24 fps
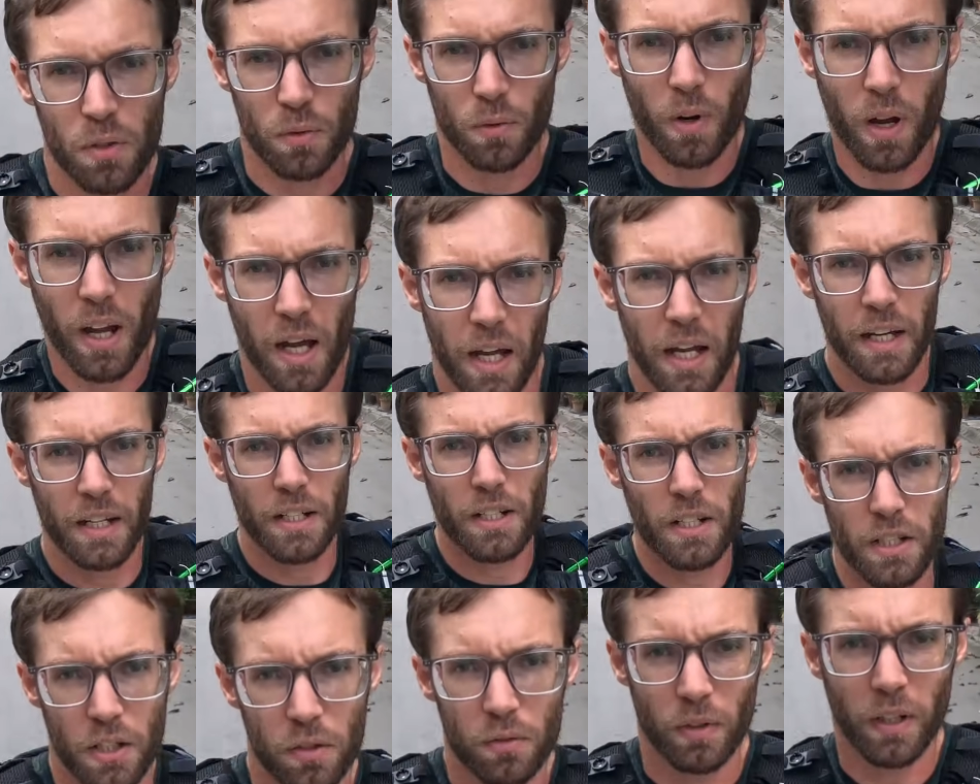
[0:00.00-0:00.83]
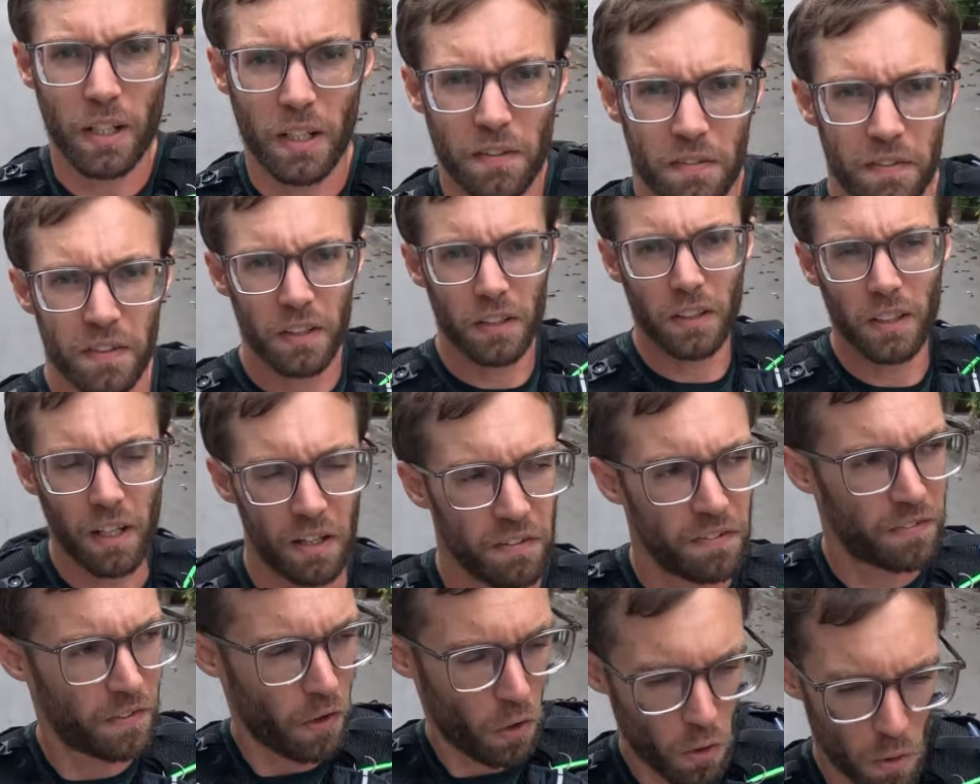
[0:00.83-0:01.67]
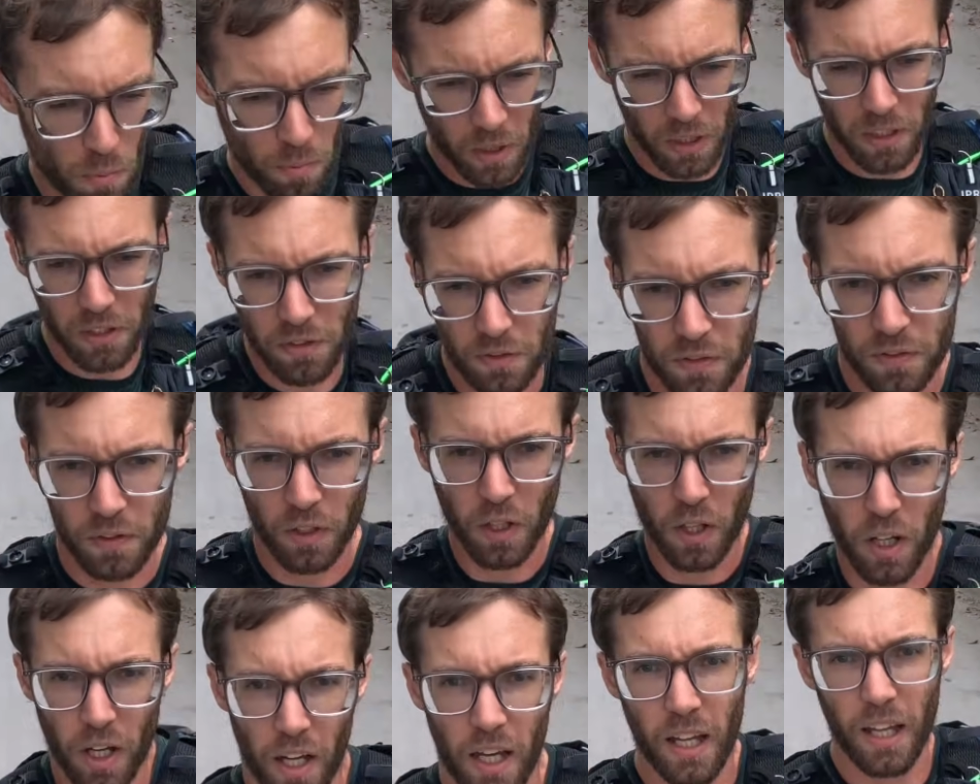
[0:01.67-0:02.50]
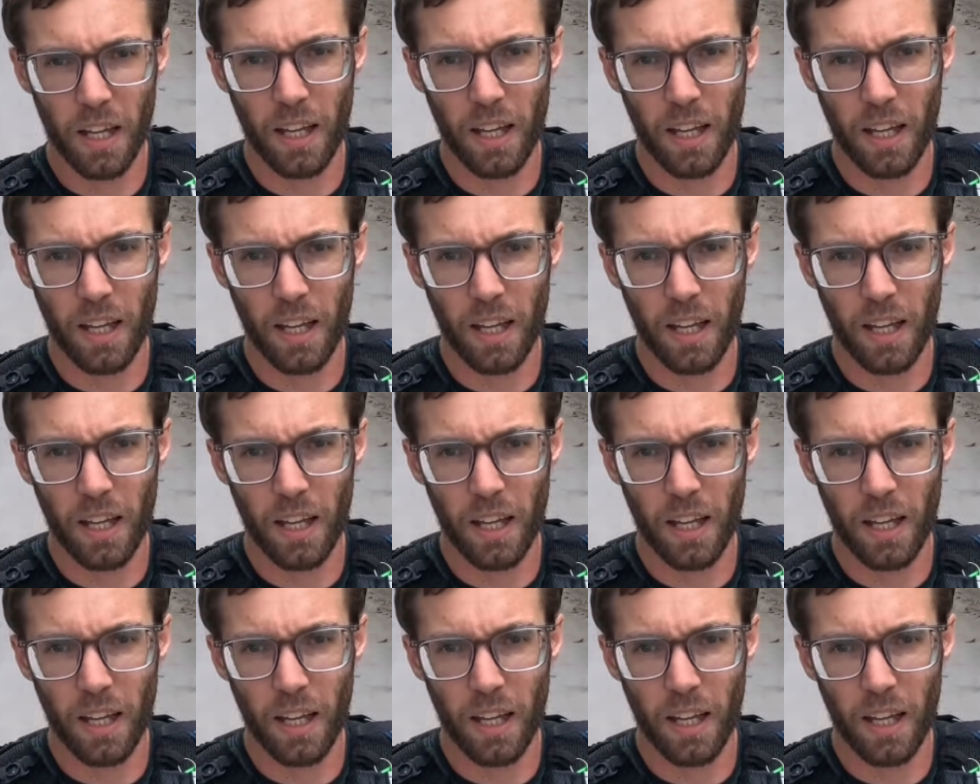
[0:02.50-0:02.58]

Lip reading: the ride, you can really feel that foam underfoot,